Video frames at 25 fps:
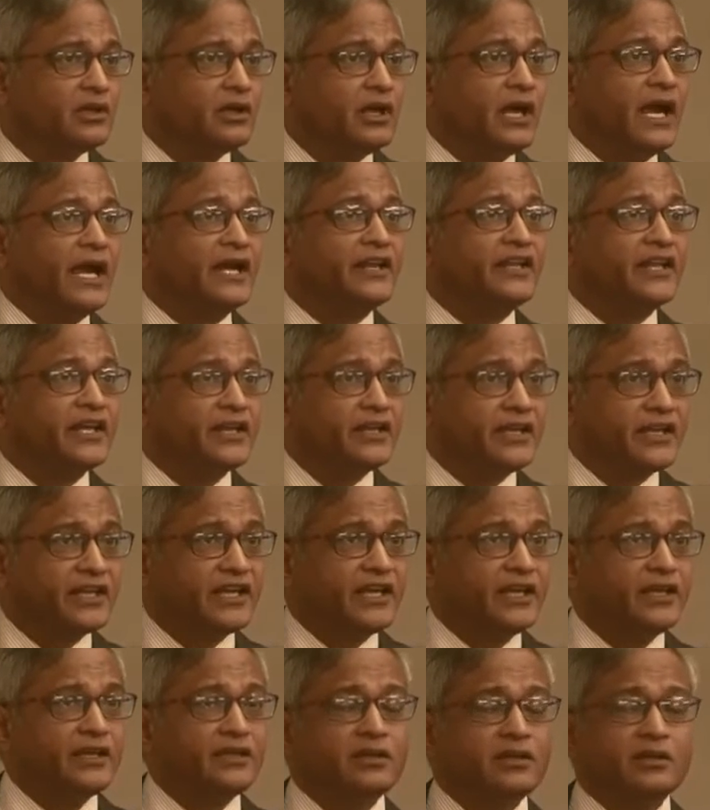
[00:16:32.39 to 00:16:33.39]
And then
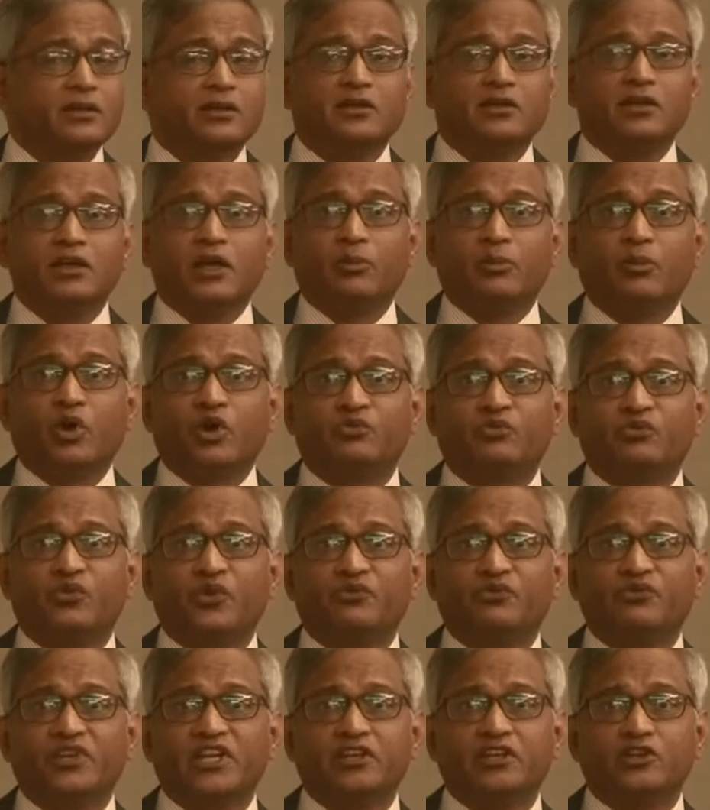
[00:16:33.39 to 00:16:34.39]
again, about
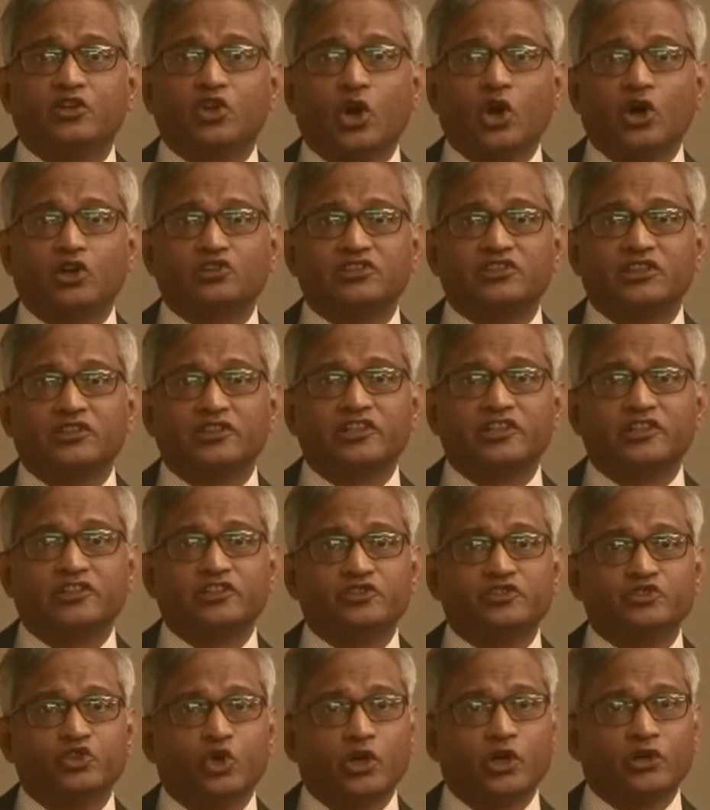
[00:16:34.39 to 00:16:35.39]
15 talks under the
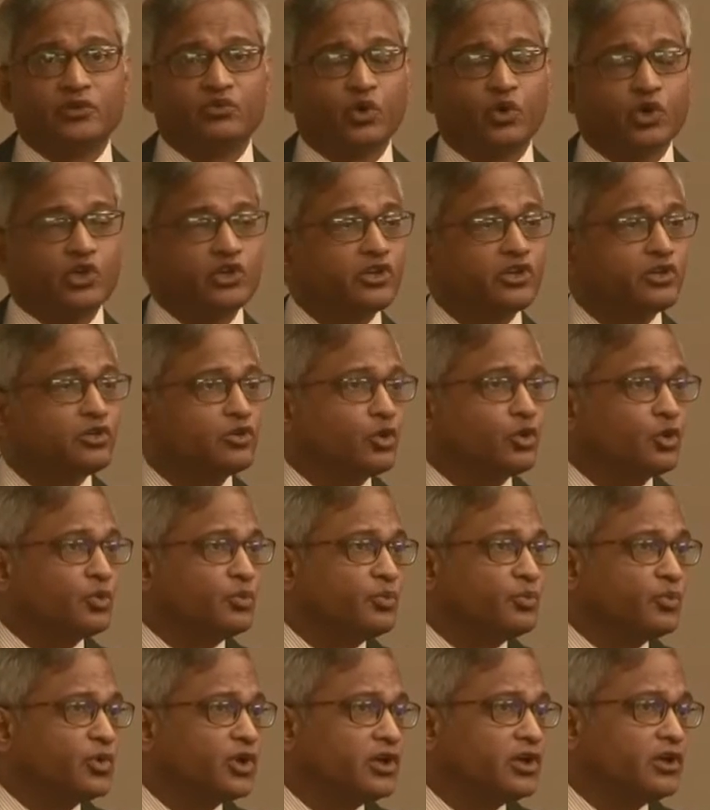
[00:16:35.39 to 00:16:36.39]
joint work group
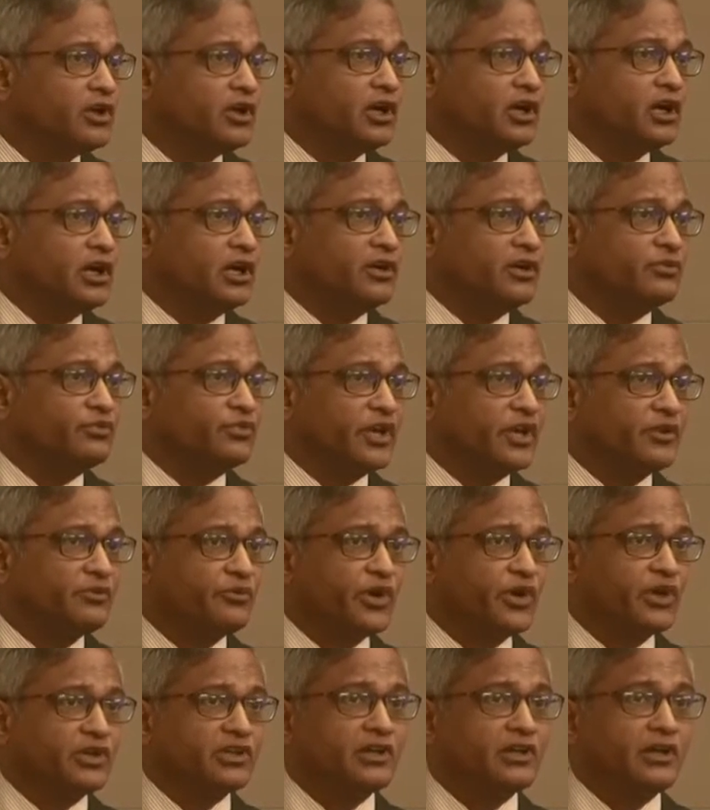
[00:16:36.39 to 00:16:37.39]
uh,
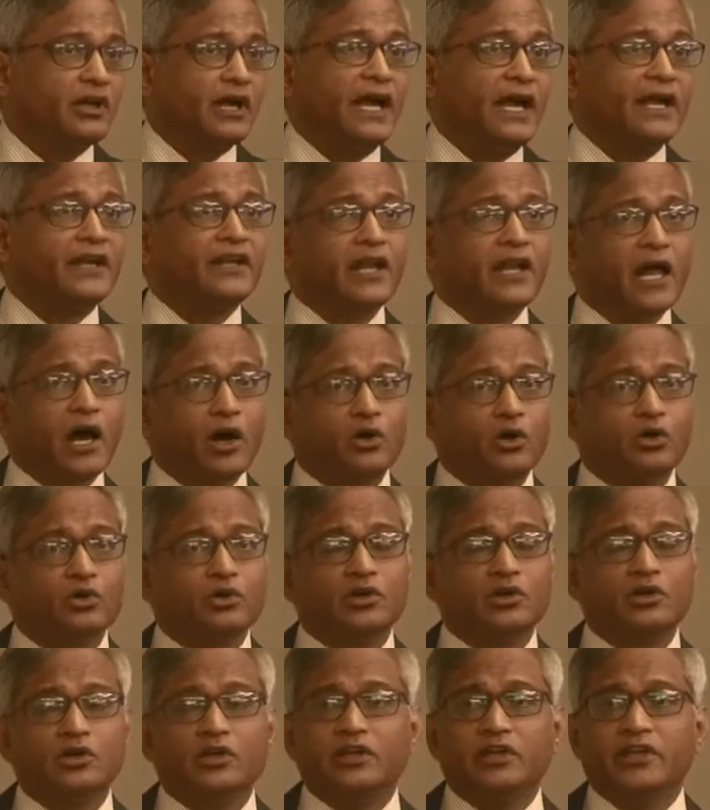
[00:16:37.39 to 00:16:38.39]
framework. And now
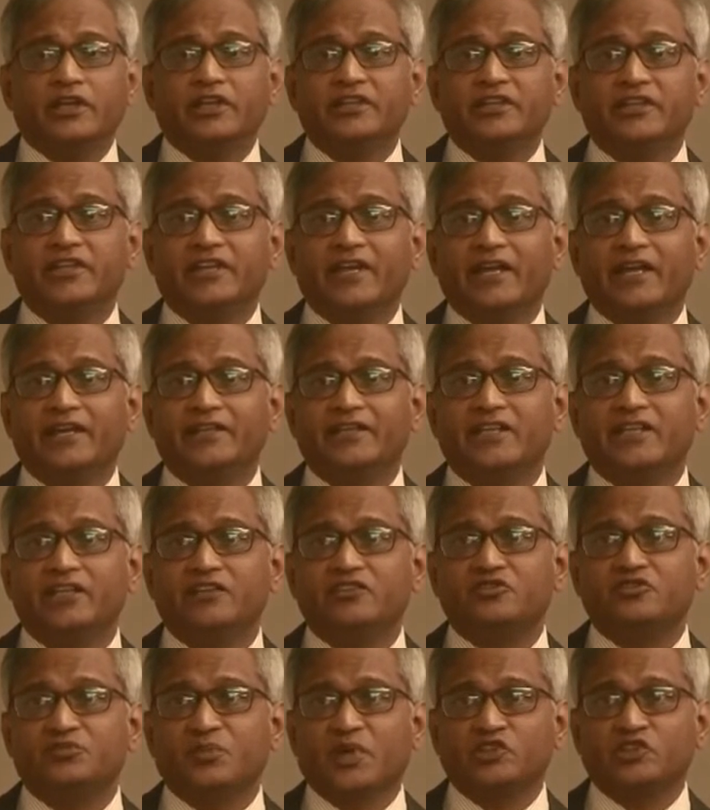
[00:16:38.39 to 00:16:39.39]
in the
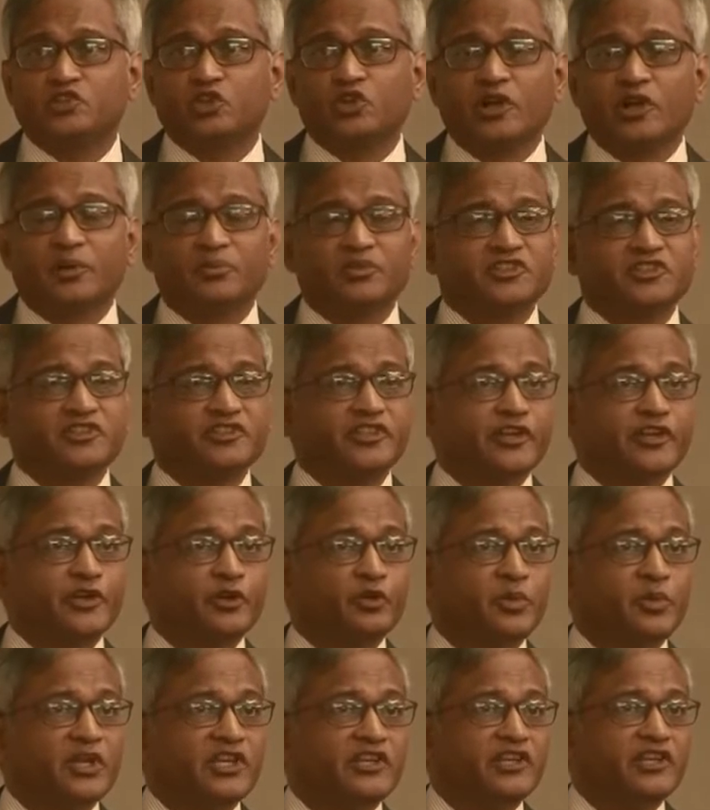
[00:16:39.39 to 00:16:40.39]
18 special representative
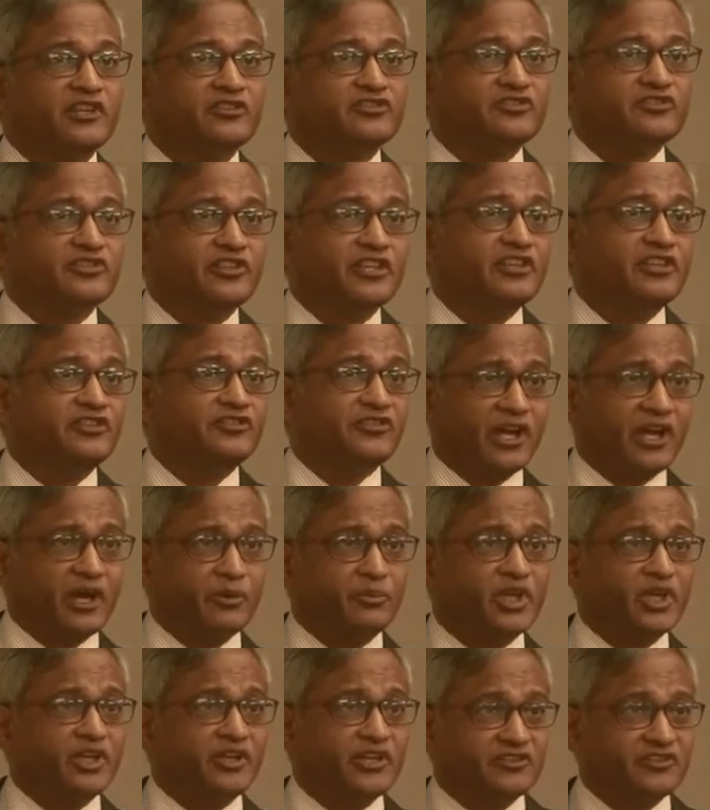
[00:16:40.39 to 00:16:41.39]
meetings, these have
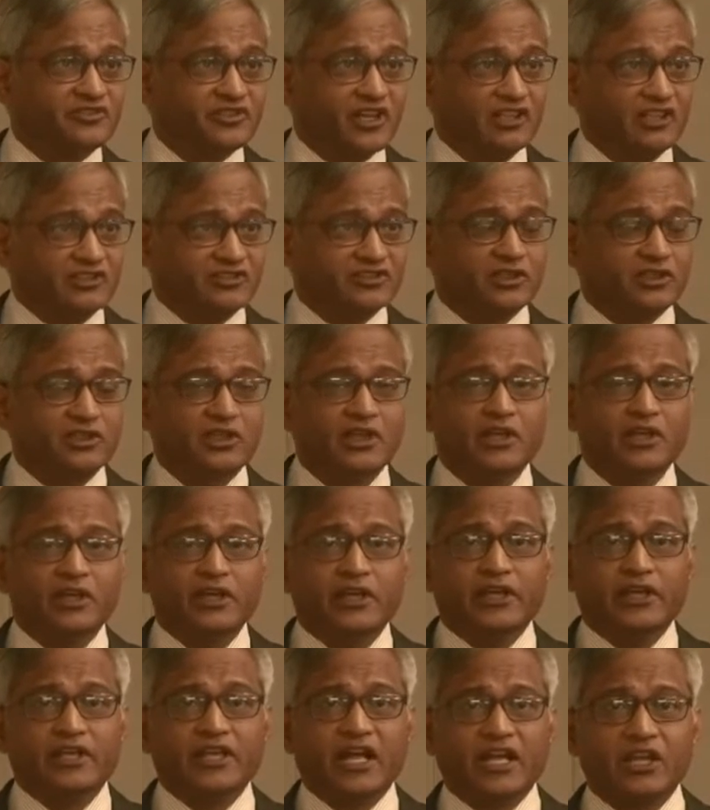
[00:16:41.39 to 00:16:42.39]
been discussed.
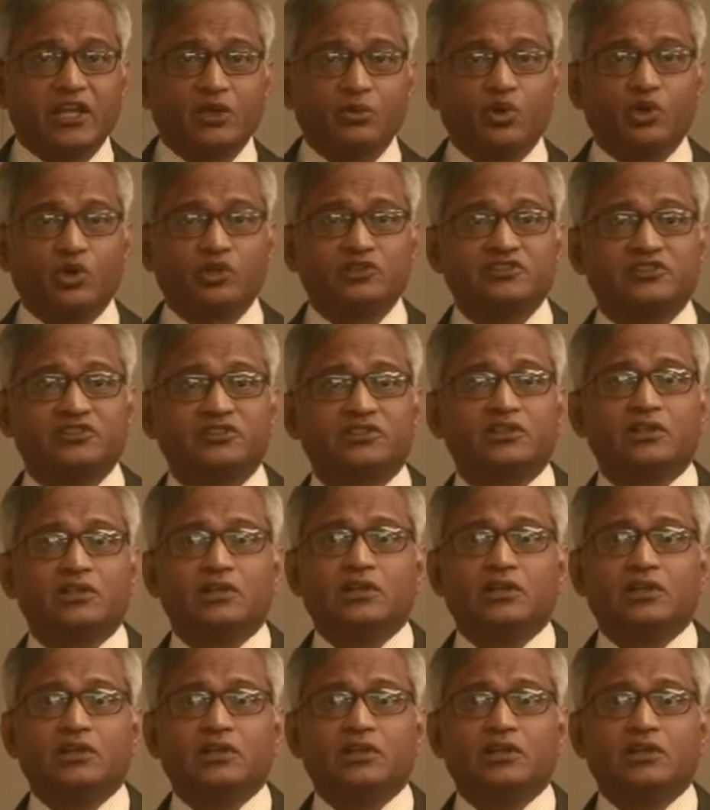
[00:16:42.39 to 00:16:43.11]
In other words,